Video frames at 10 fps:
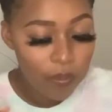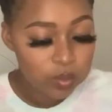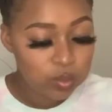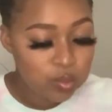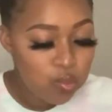
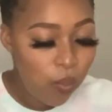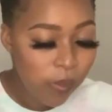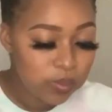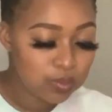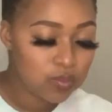
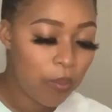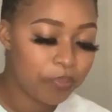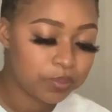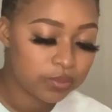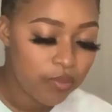
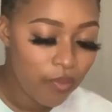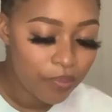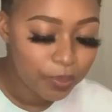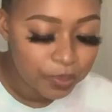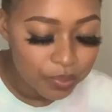
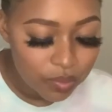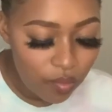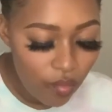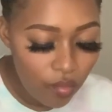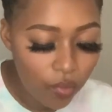
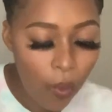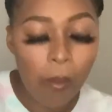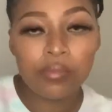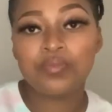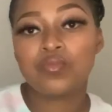
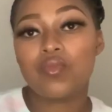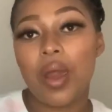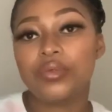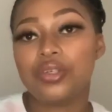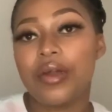
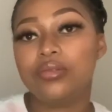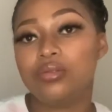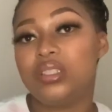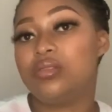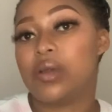I'm trying
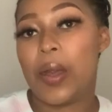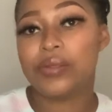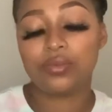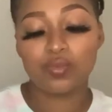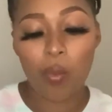to eat,
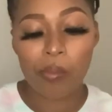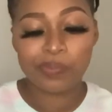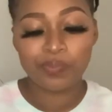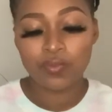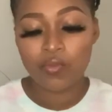guys.
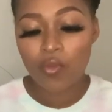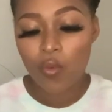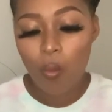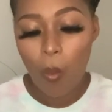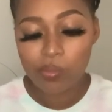
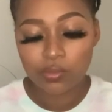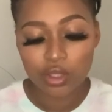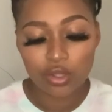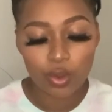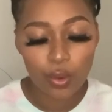
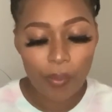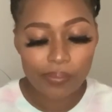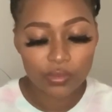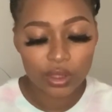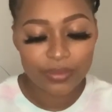Just so
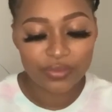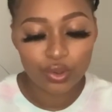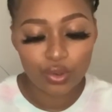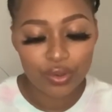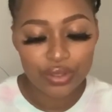some of
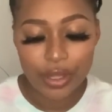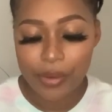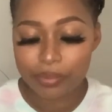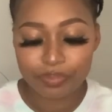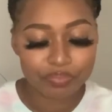you don't say
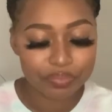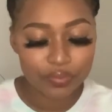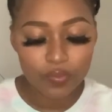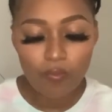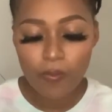
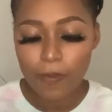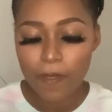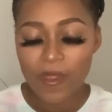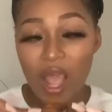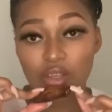
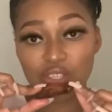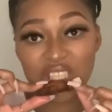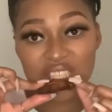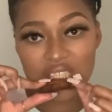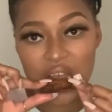I was
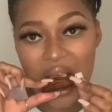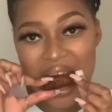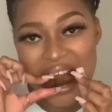not eating.